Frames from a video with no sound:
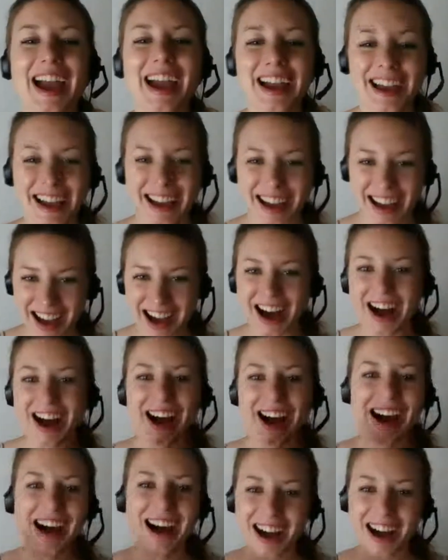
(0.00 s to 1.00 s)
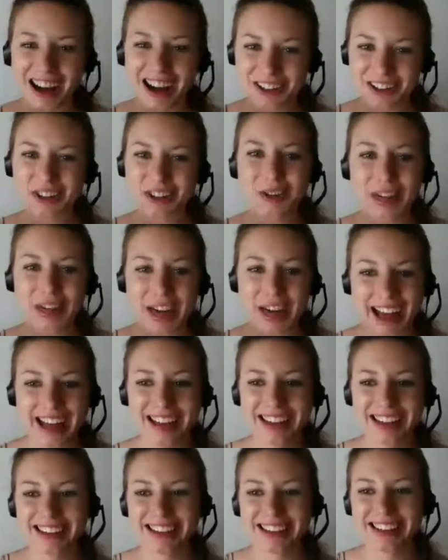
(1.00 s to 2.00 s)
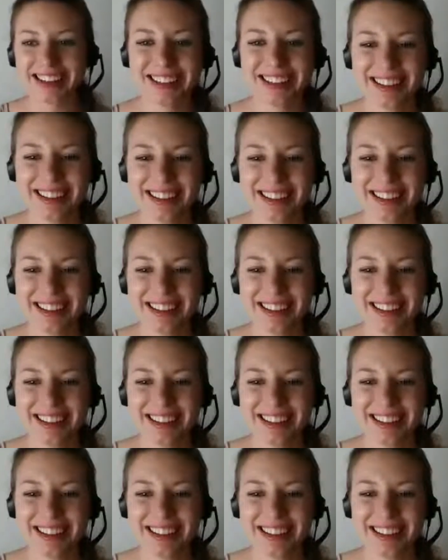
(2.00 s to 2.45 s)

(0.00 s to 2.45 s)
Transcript: Okay, I'll do that.